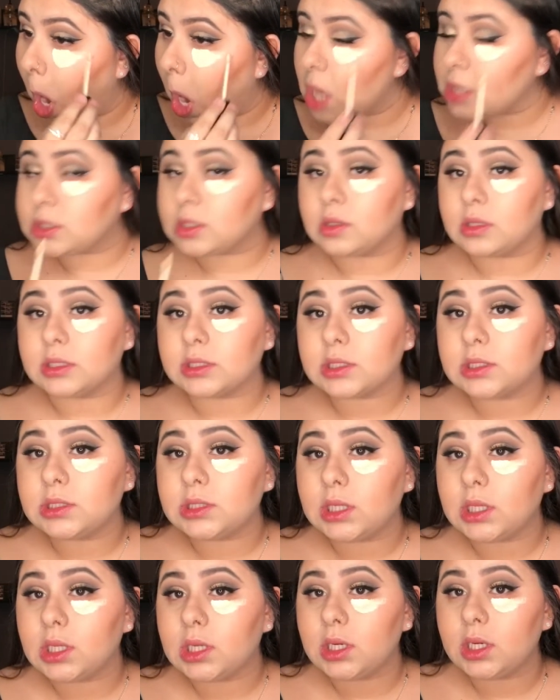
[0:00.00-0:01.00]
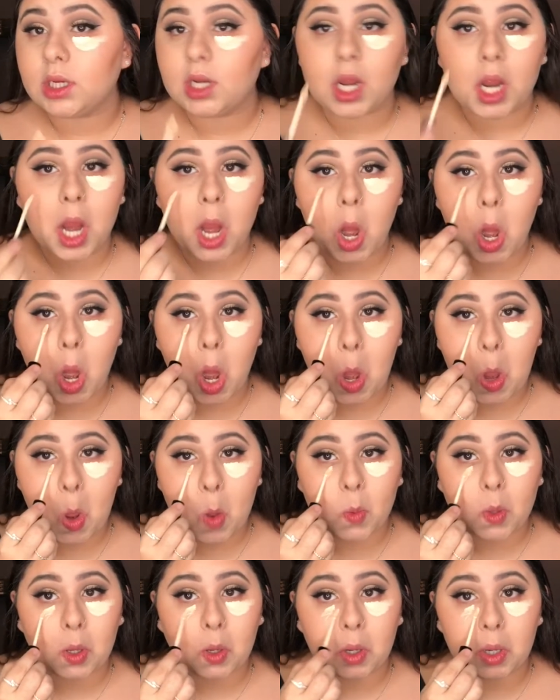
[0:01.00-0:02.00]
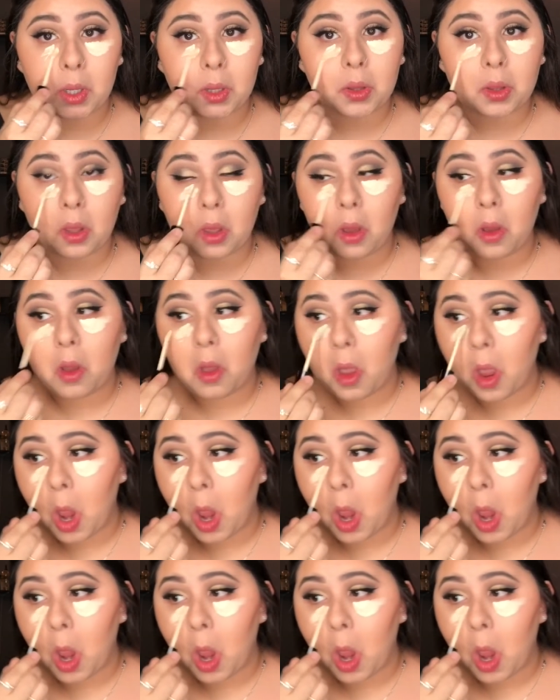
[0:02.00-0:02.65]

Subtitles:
So this concealer, if you couldn't tell,